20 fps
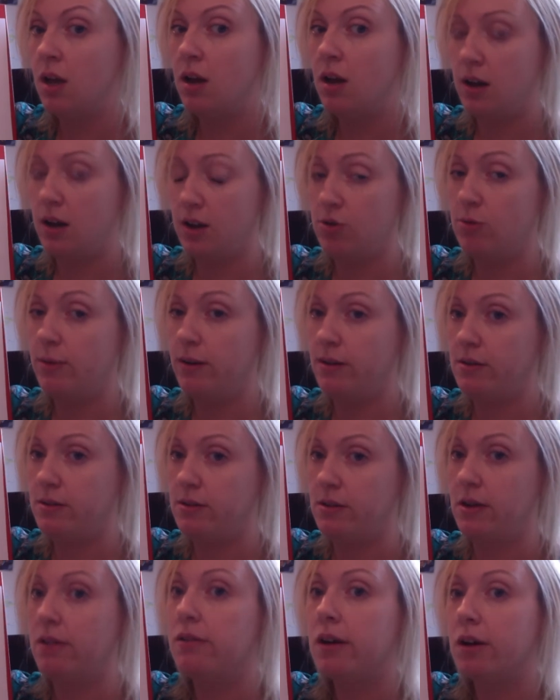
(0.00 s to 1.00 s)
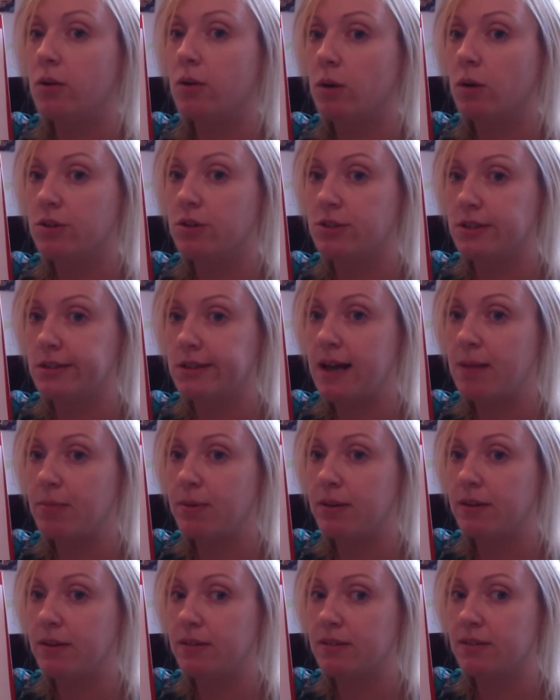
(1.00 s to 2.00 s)
I almost don't know what just
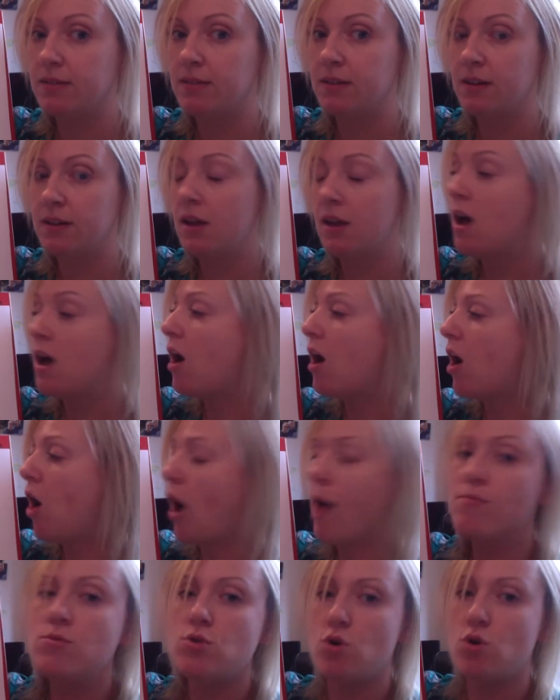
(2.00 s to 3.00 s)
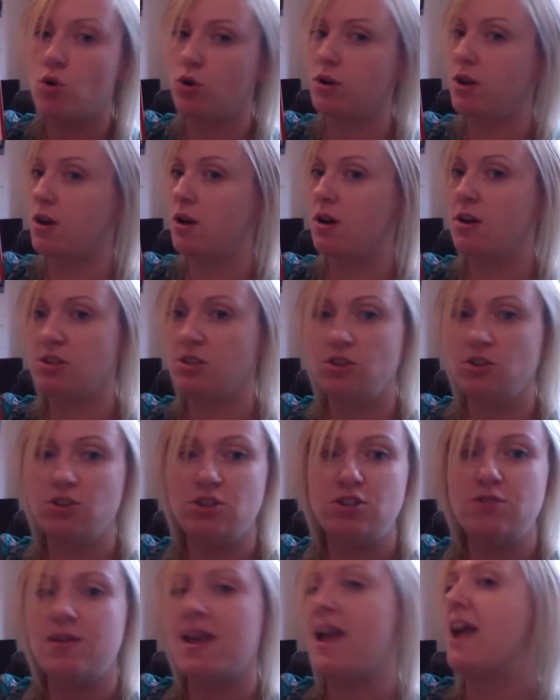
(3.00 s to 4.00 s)
happened. I'm not going to ask you to
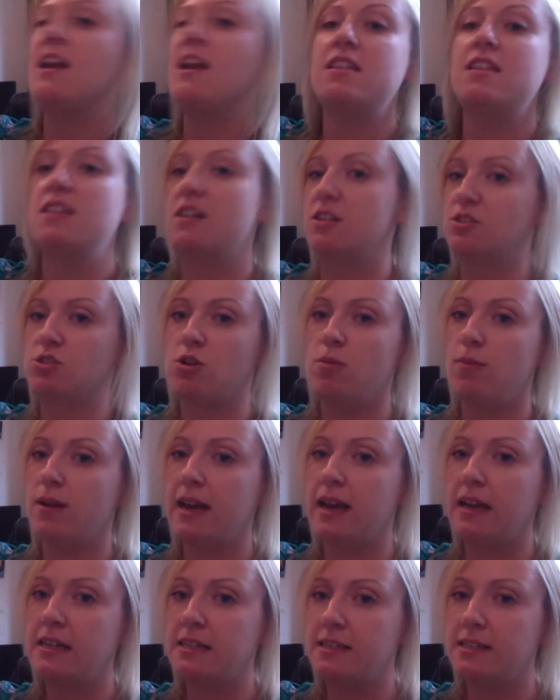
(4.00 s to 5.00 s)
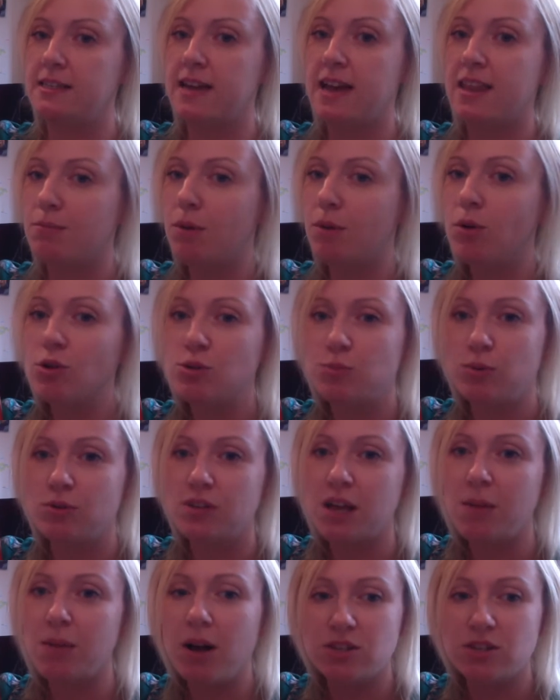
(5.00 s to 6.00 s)
do anything as complicated today. The multiples
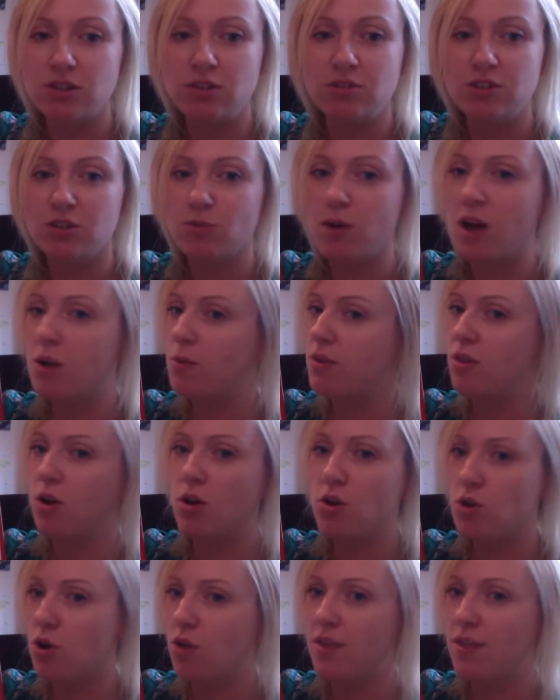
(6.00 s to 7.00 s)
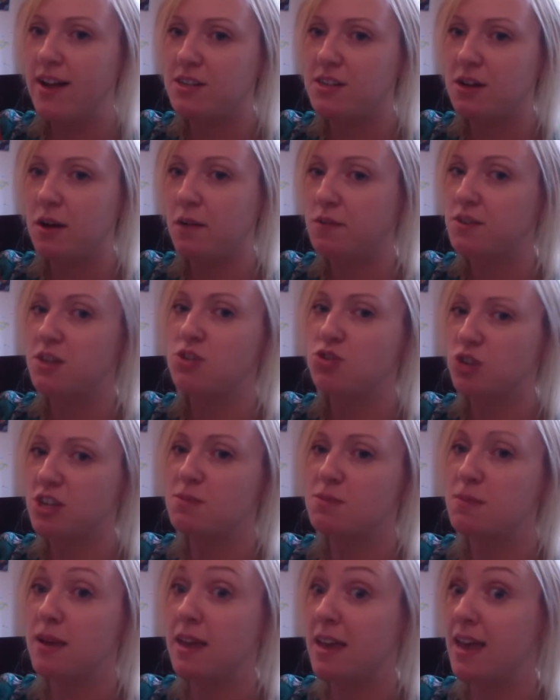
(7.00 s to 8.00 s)
I'm asking you to work with are not that tough. So
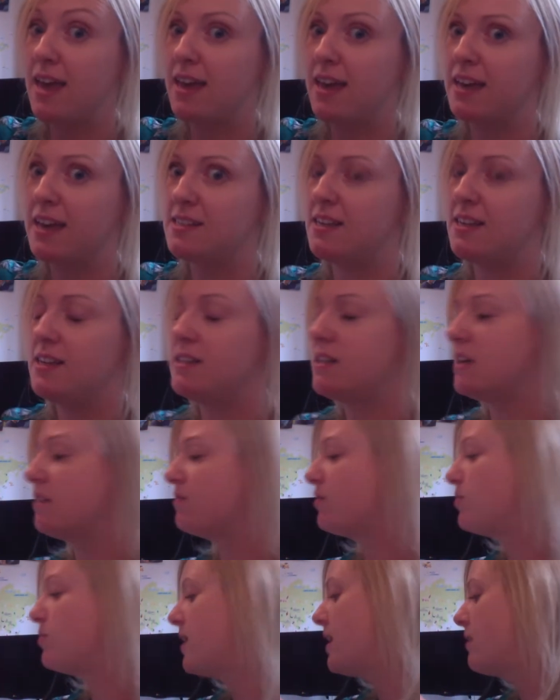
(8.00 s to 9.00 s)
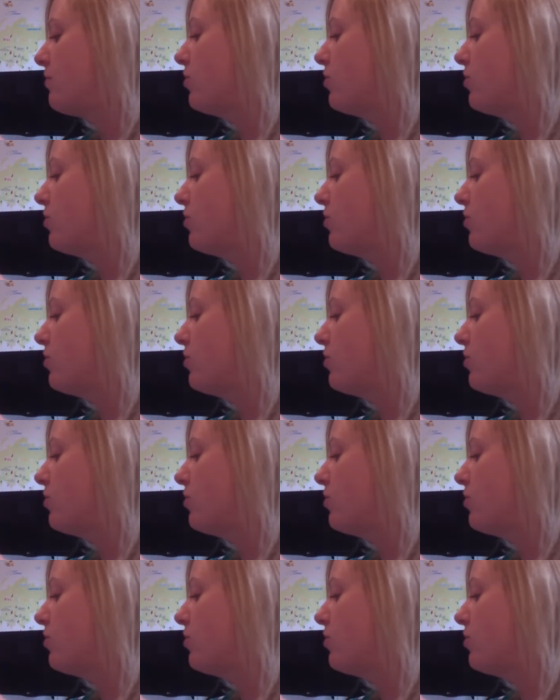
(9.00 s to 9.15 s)
trust me, it gets easier from here